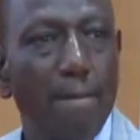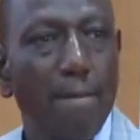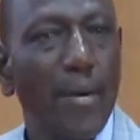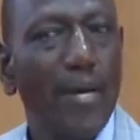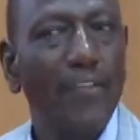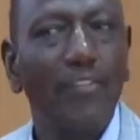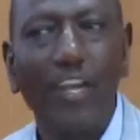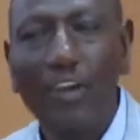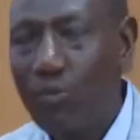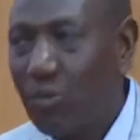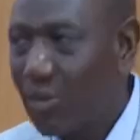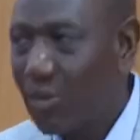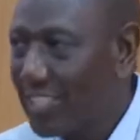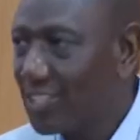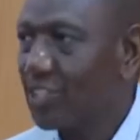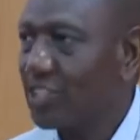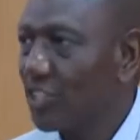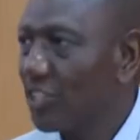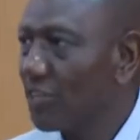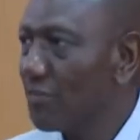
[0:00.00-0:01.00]
But the
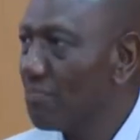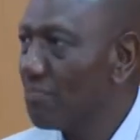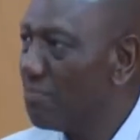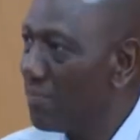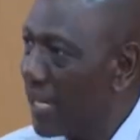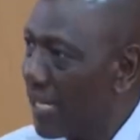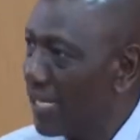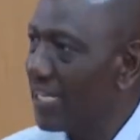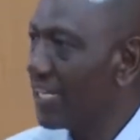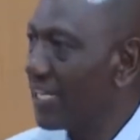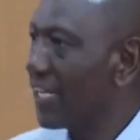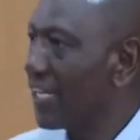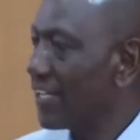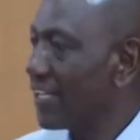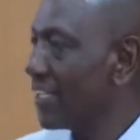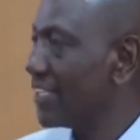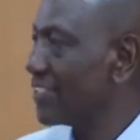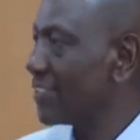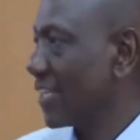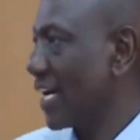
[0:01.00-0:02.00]
question many
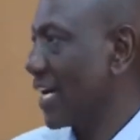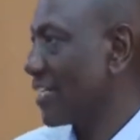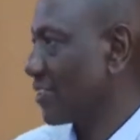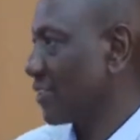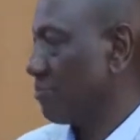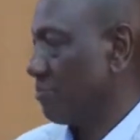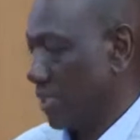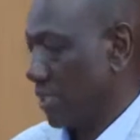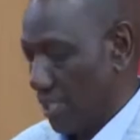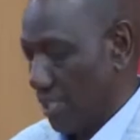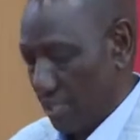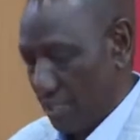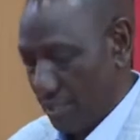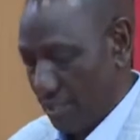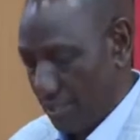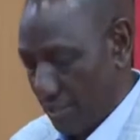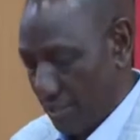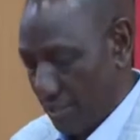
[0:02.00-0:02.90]
Kenyans ask me